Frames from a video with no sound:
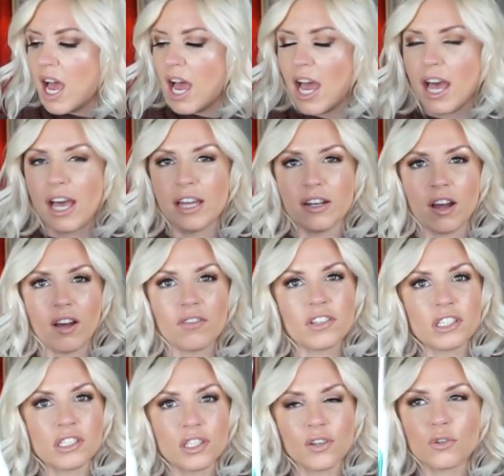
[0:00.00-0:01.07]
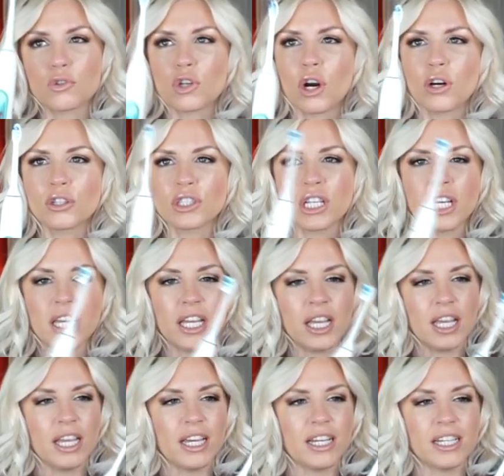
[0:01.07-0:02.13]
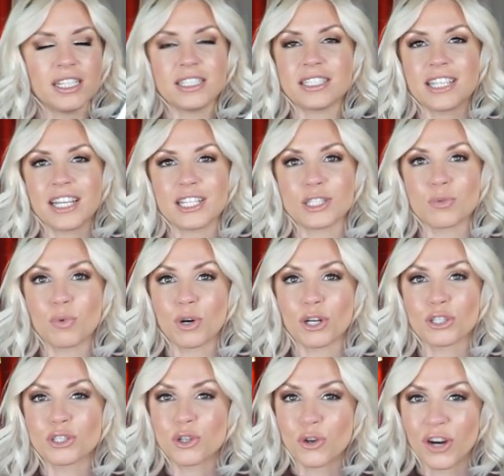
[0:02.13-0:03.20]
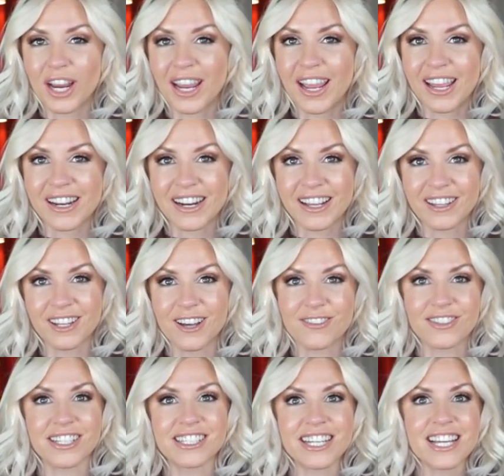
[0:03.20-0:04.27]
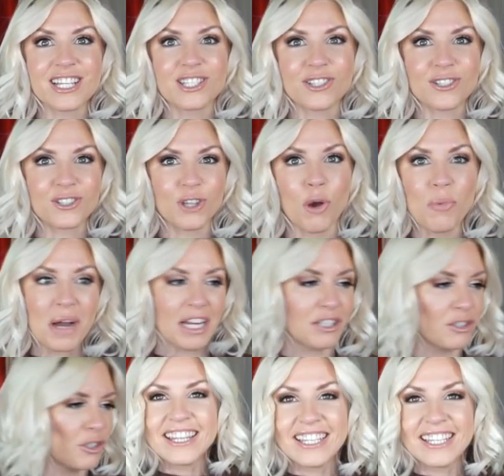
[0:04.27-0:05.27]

and obviously you charge it and it's worked great and I love it so much.